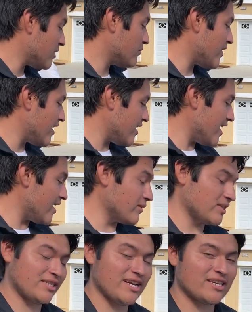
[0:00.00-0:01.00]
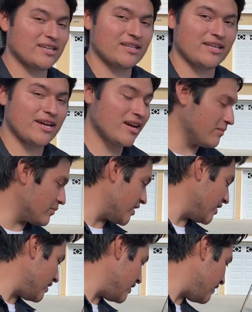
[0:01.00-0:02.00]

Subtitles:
I mean, right now it's technically there, but